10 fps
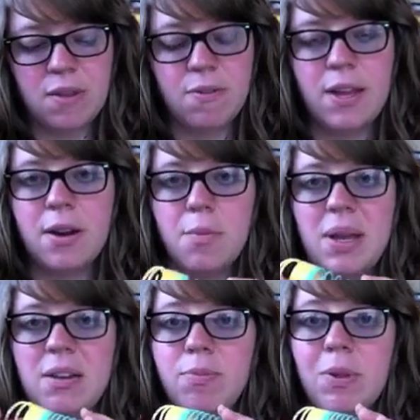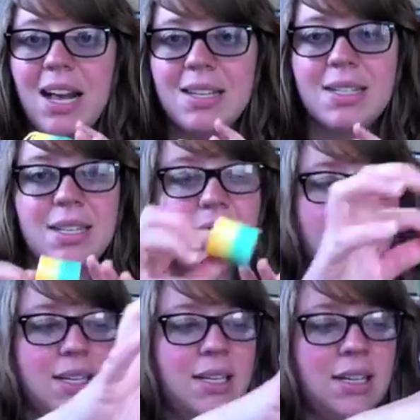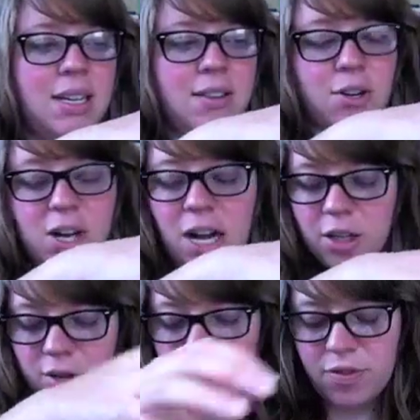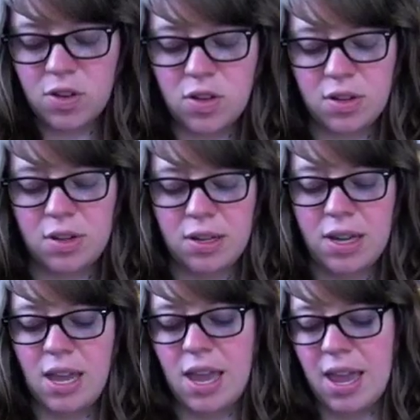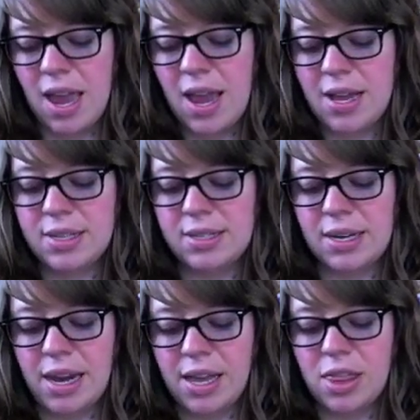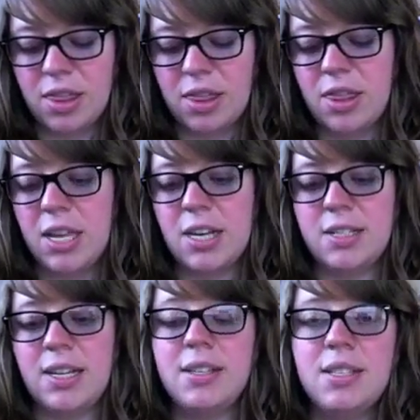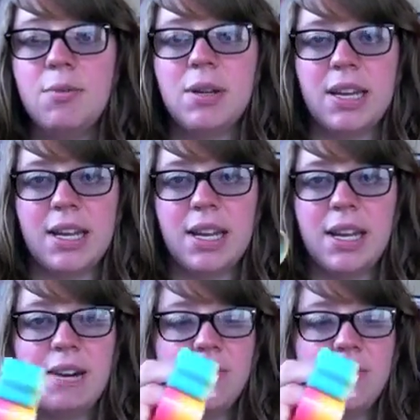They're made of plastic. They're colorful. And I think Daisy will get a kick out